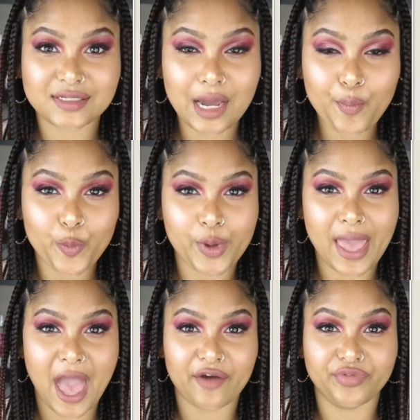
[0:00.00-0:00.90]
up
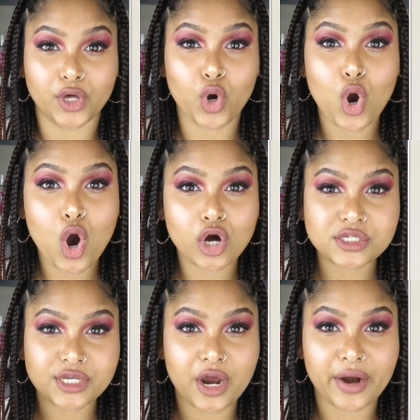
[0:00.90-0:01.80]
we have the
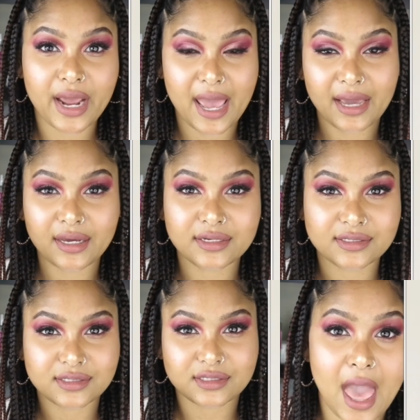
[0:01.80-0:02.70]
cosar
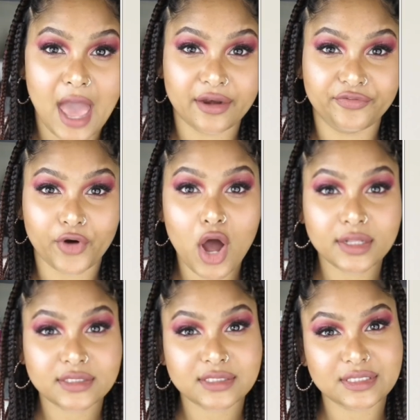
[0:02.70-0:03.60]
x
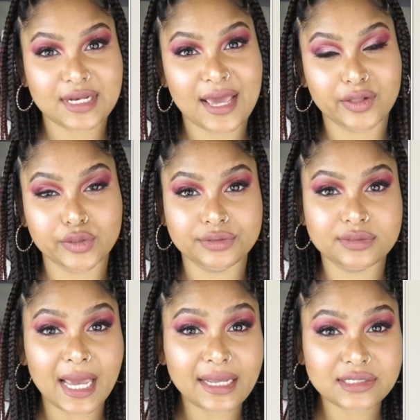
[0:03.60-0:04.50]
advanced snail
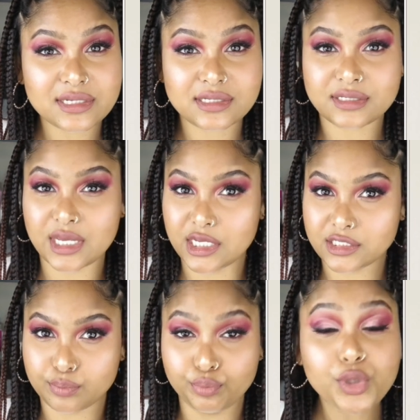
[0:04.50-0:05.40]
96
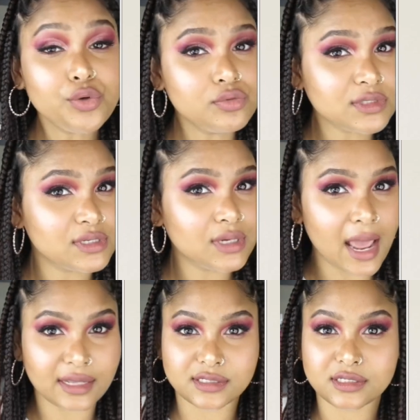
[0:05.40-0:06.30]

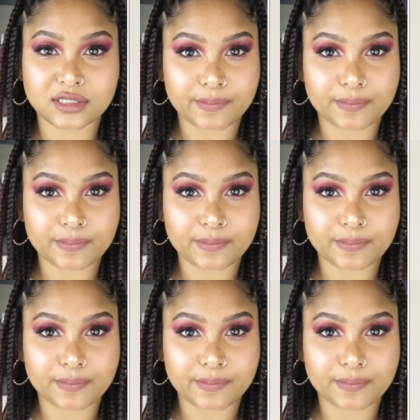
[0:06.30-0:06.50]
mucin essence